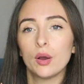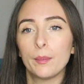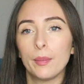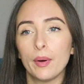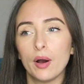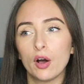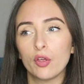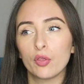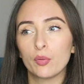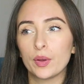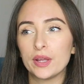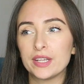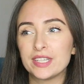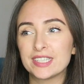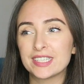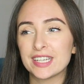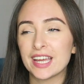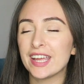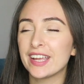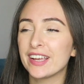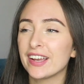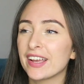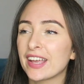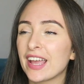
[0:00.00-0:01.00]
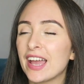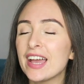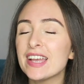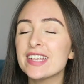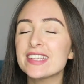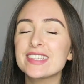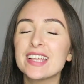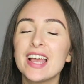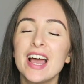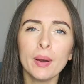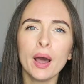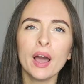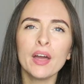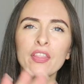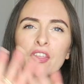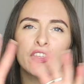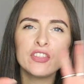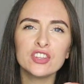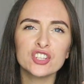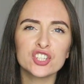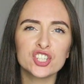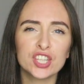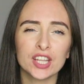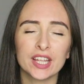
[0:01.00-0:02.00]
pathway to take, I guess. But I
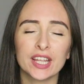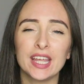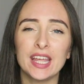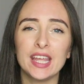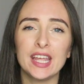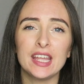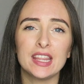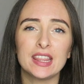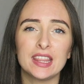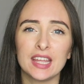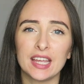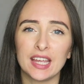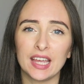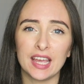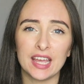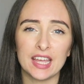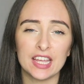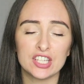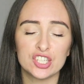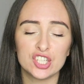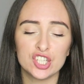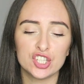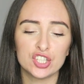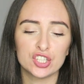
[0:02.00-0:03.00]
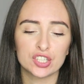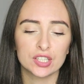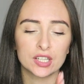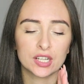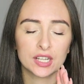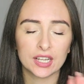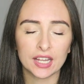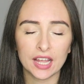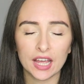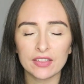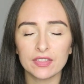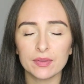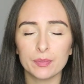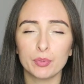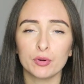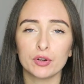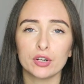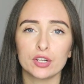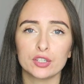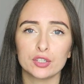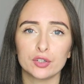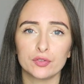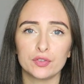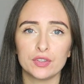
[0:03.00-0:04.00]
think just the key thing is you just get the
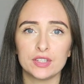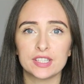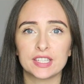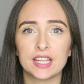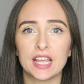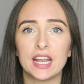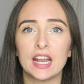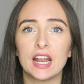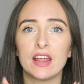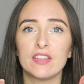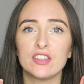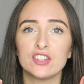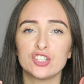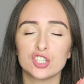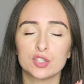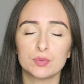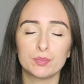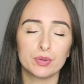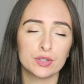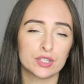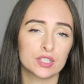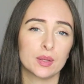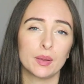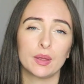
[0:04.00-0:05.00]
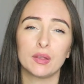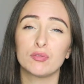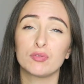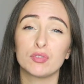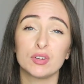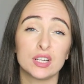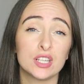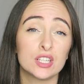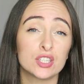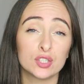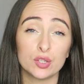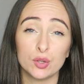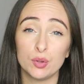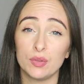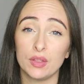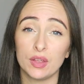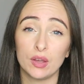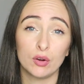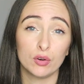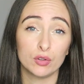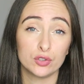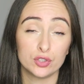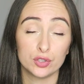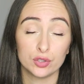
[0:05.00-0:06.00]
product off your skin and then just put something really
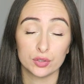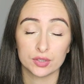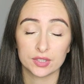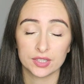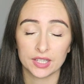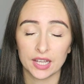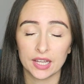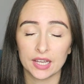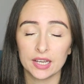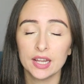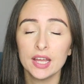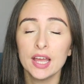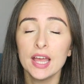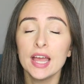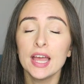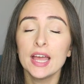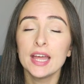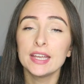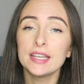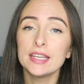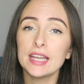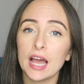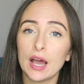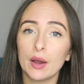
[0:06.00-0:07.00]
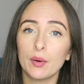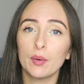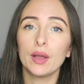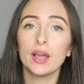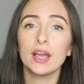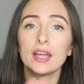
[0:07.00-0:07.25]
soothing onto your skin. Now,